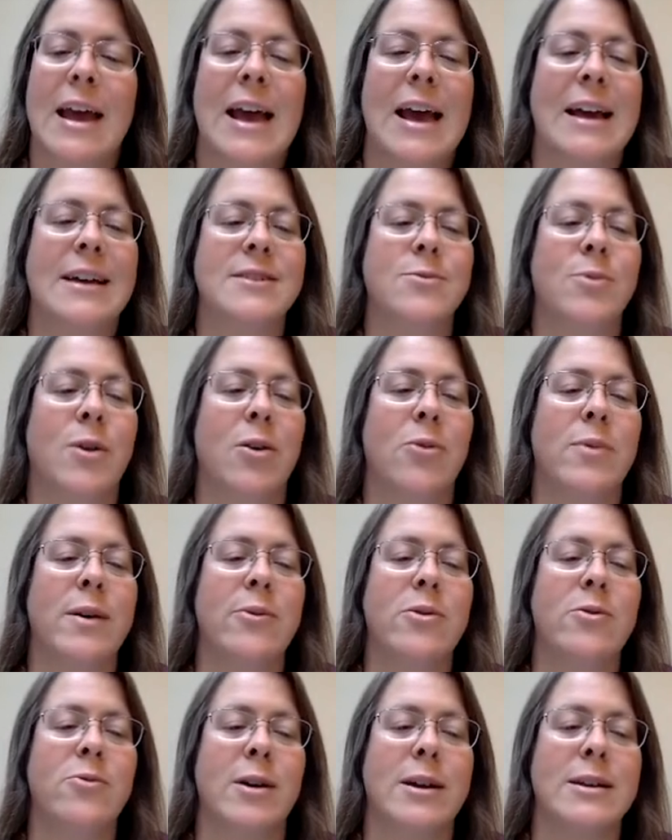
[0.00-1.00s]
as what we
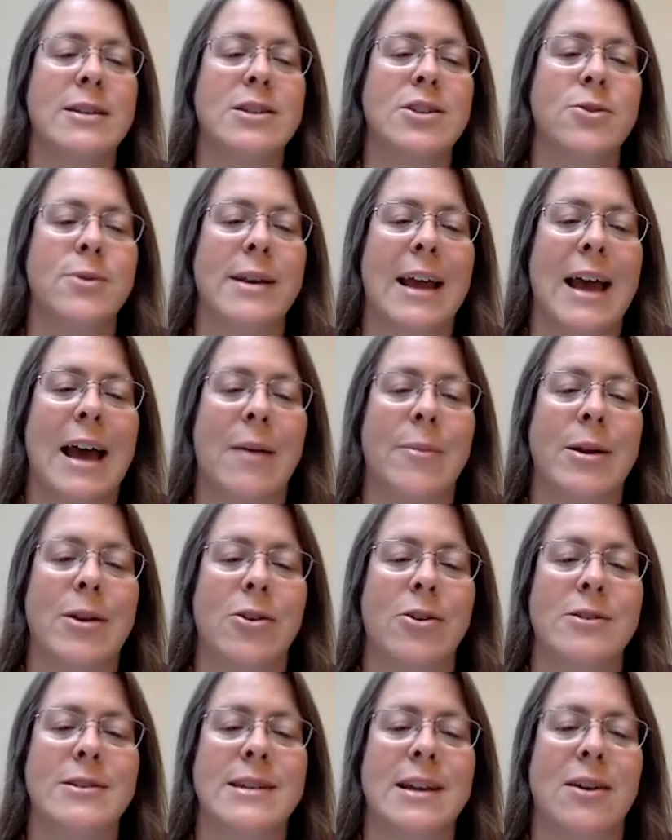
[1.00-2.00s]
would want to inhabit
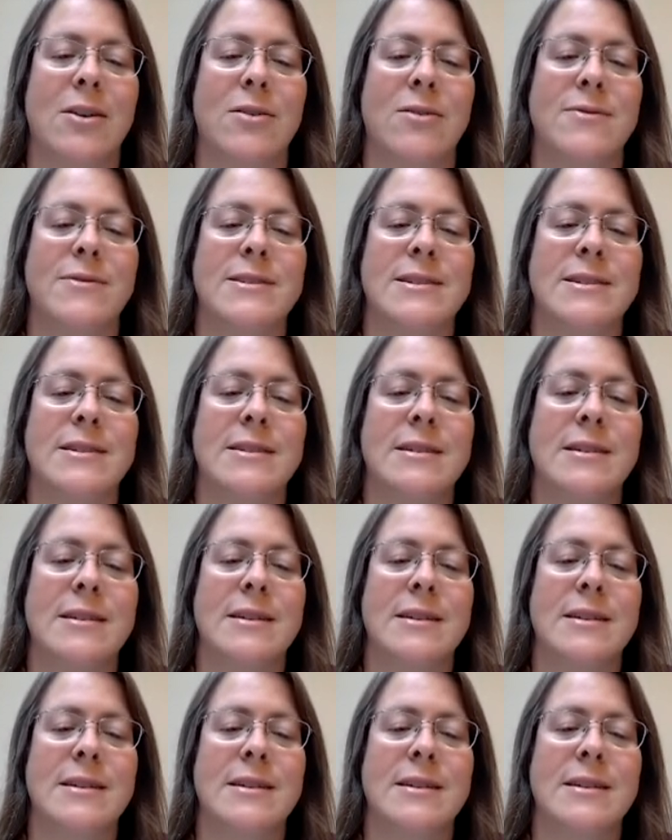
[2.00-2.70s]
ourselves,